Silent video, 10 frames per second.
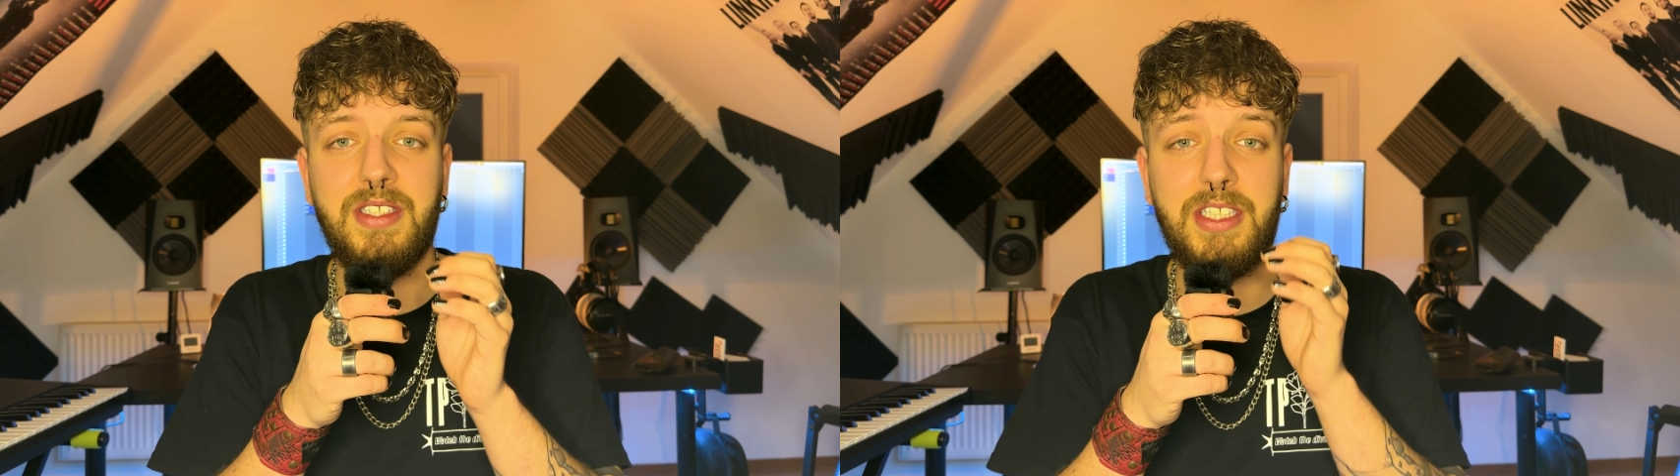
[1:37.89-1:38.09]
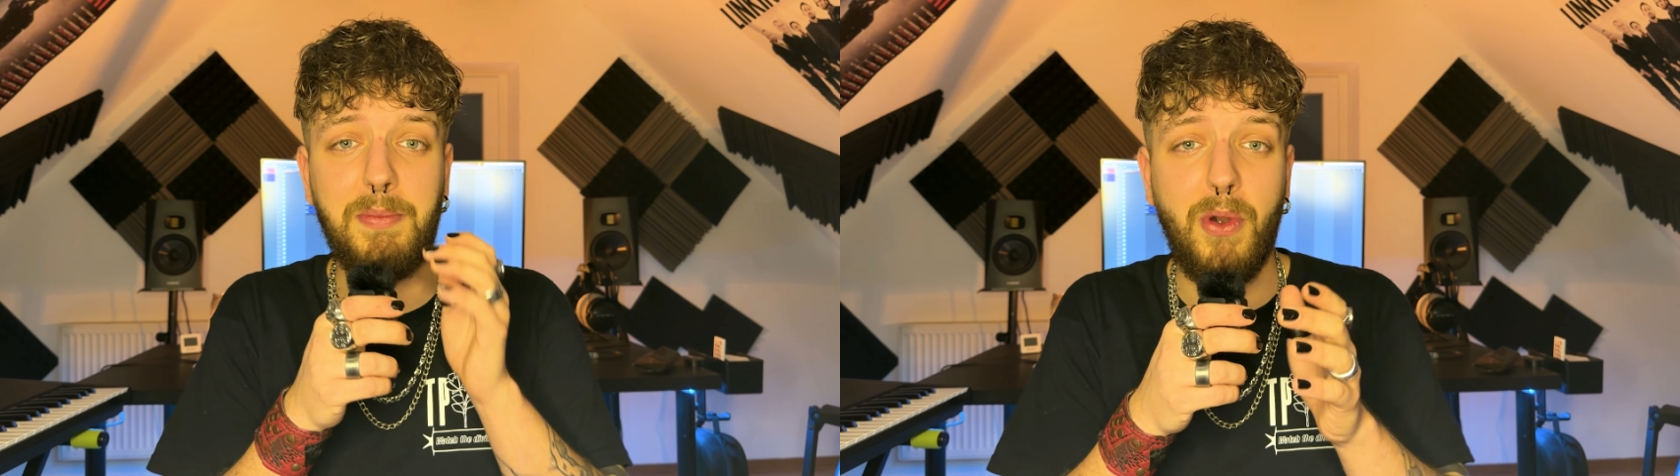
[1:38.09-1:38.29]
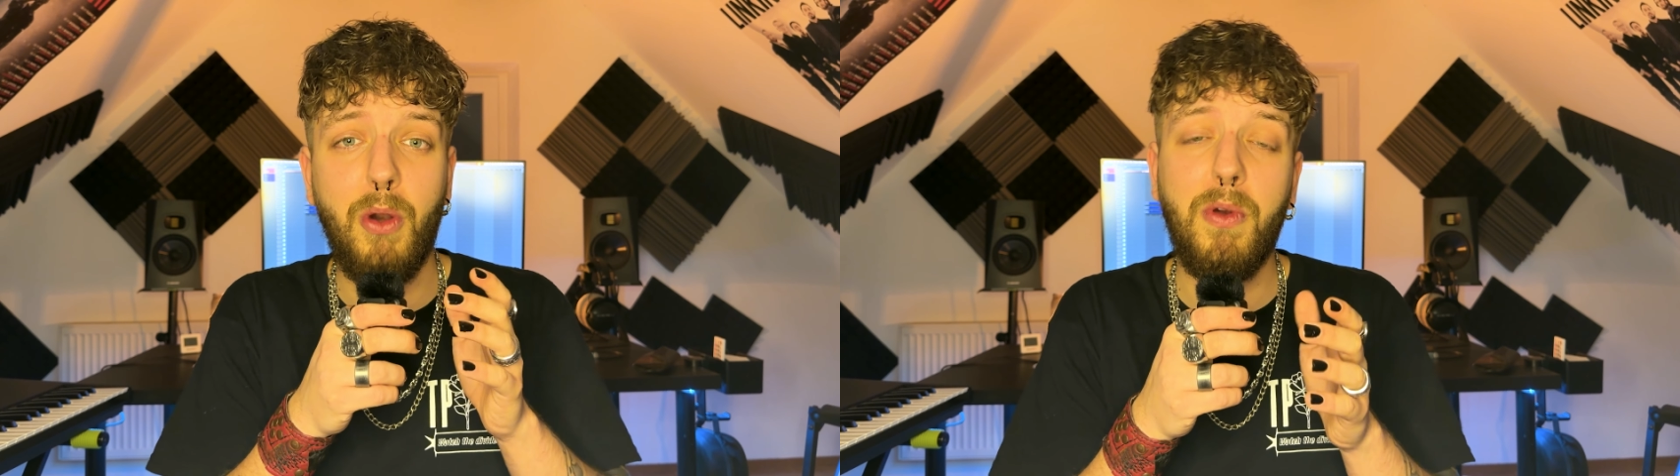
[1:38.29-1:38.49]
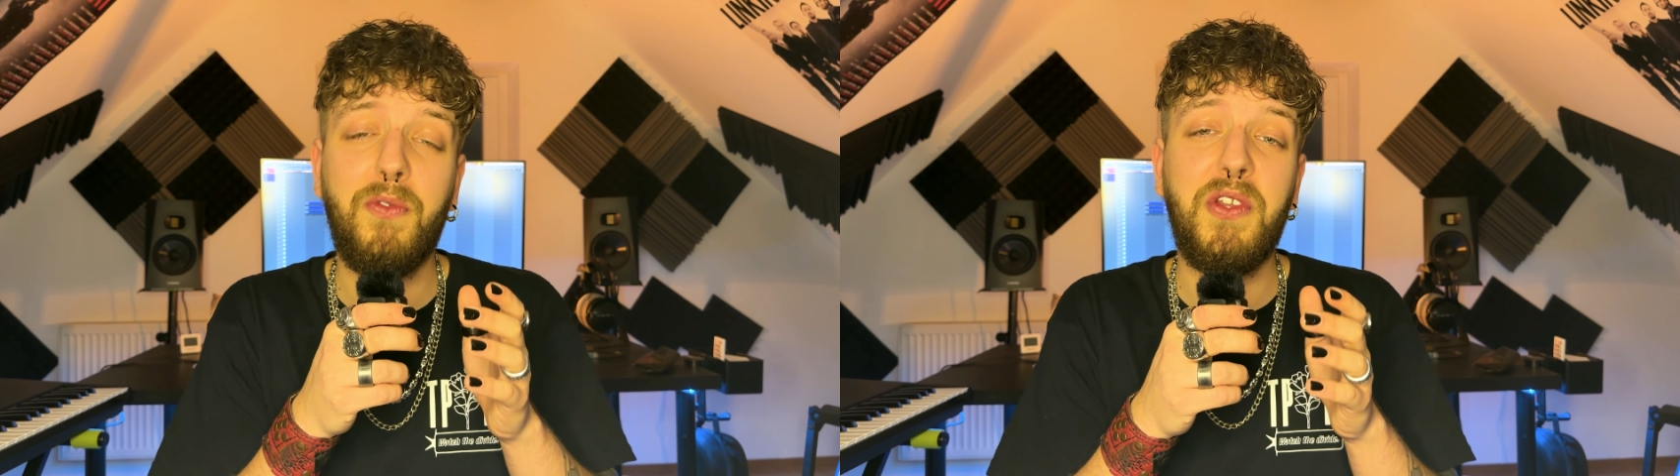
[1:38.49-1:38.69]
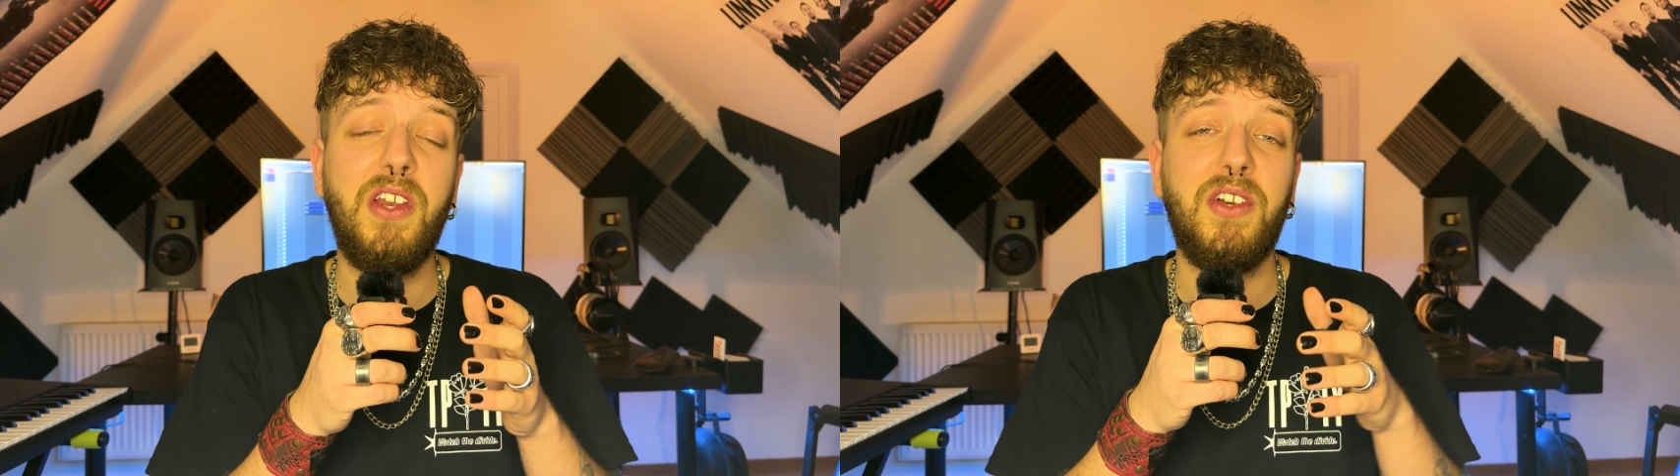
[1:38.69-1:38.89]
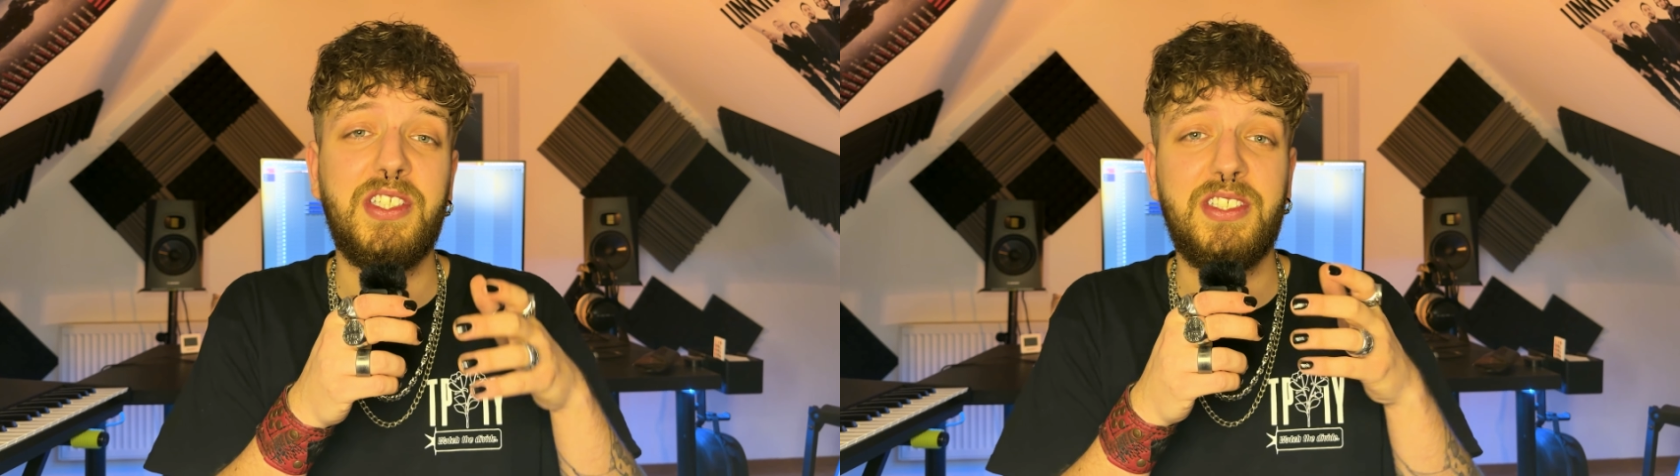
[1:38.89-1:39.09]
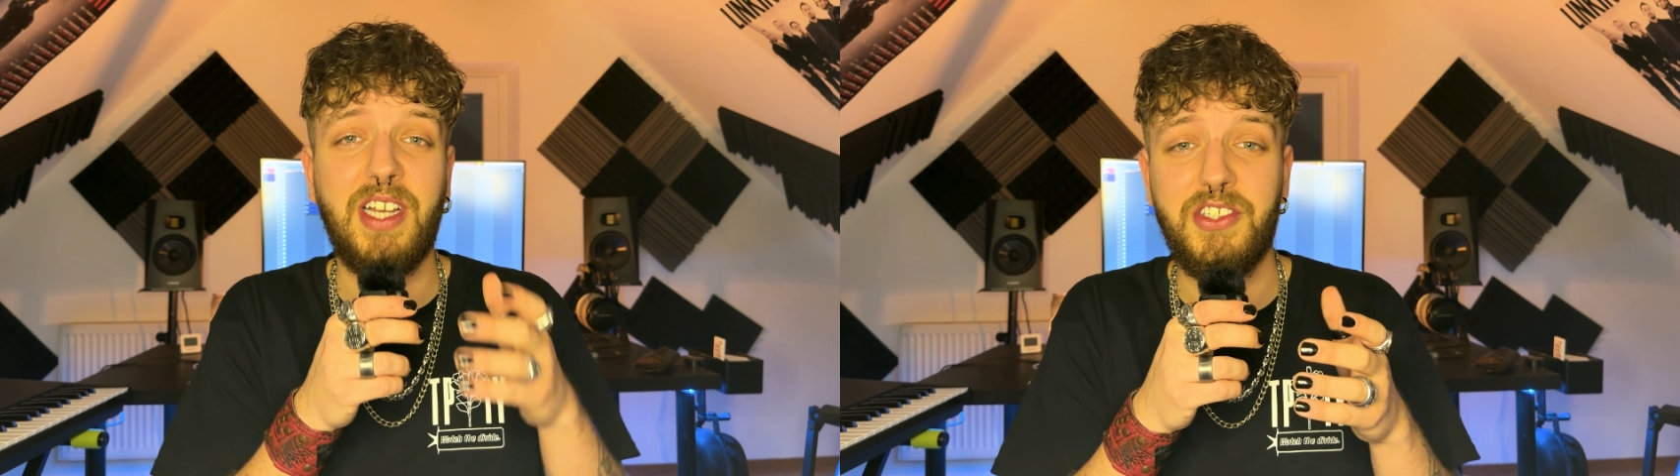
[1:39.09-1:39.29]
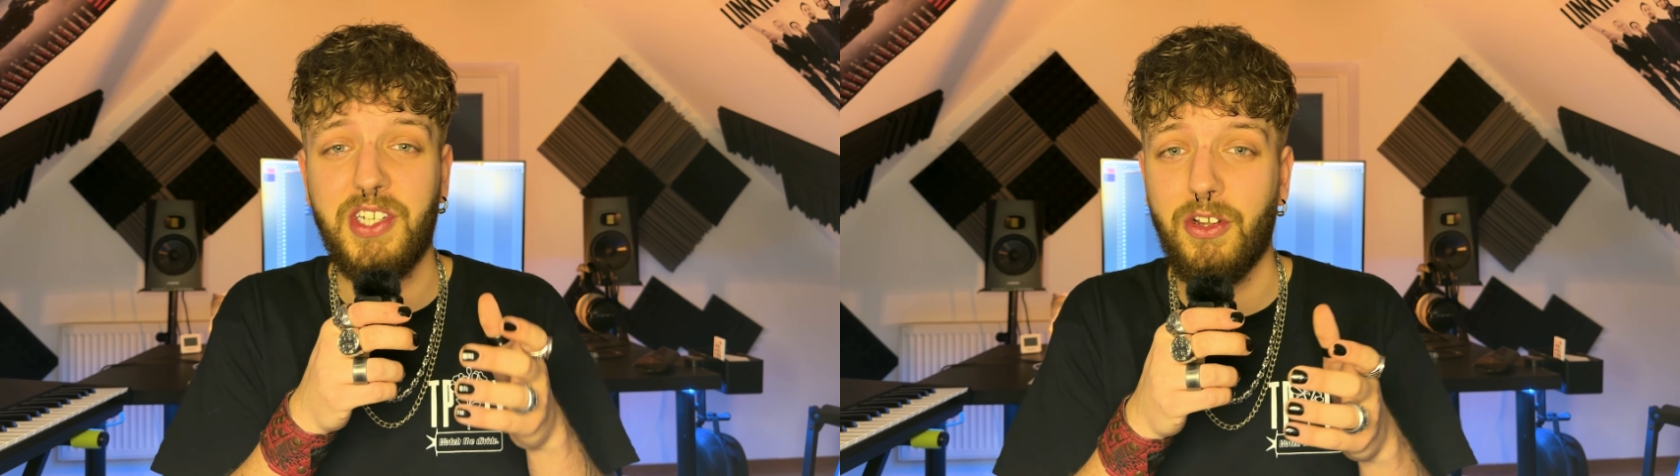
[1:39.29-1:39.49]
The pro move here is sidechain